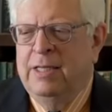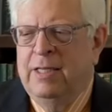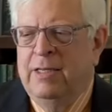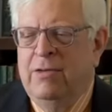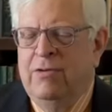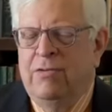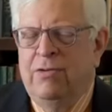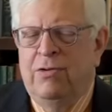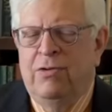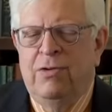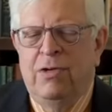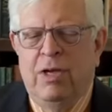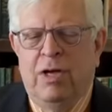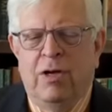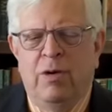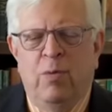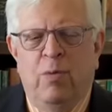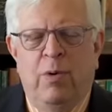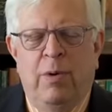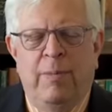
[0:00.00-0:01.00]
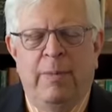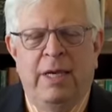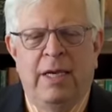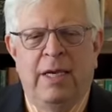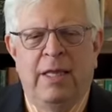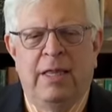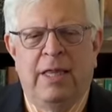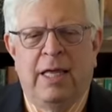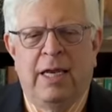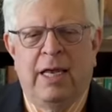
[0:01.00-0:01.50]
is this young
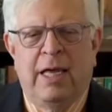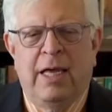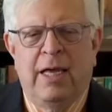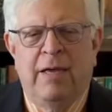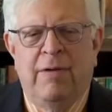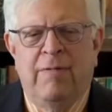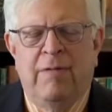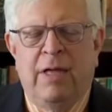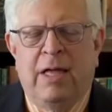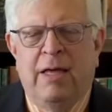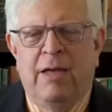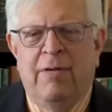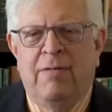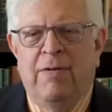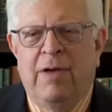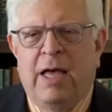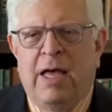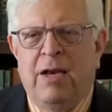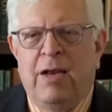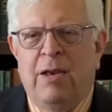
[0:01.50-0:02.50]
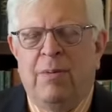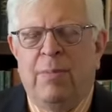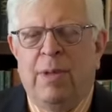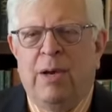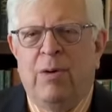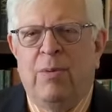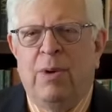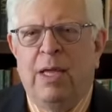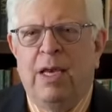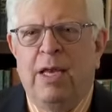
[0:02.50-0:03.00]
woman that I, I have had on my
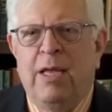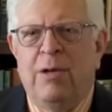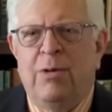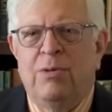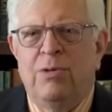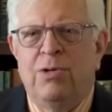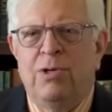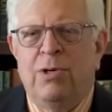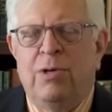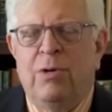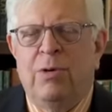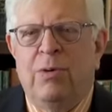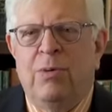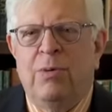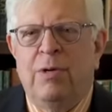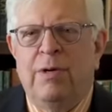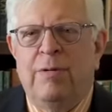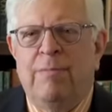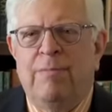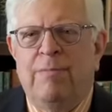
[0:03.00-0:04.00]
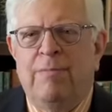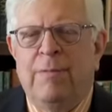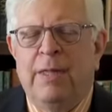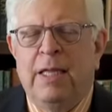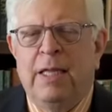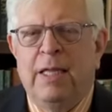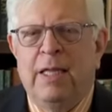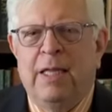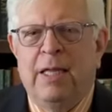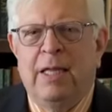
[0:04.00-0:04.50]
radio show
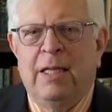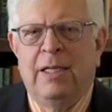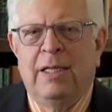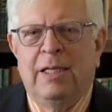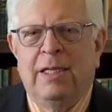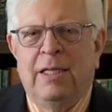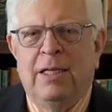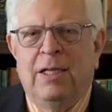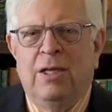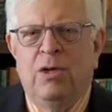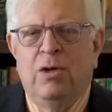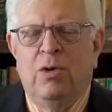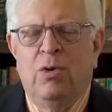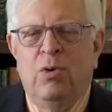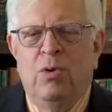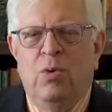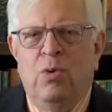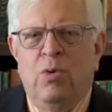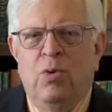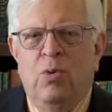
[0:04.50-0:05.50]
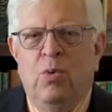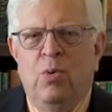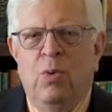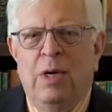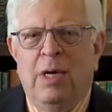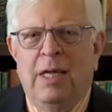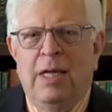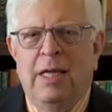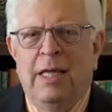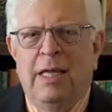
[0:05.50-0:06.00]
who
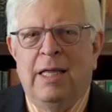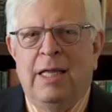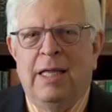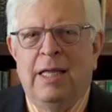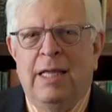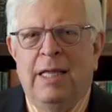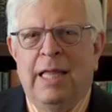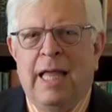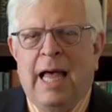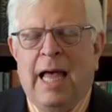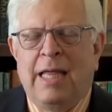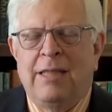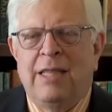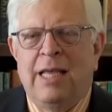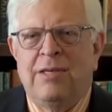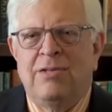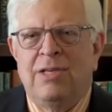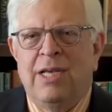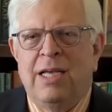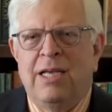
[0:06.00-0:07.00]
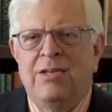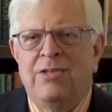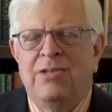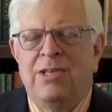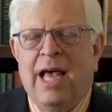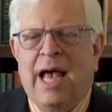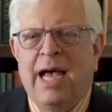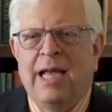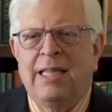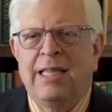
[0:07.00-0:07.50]
had this
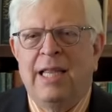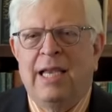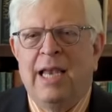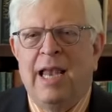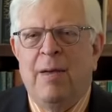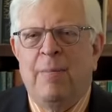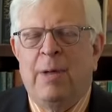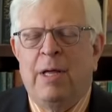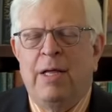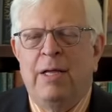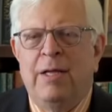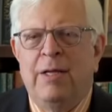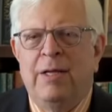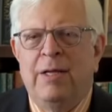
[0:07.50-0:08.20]
exact dilemma.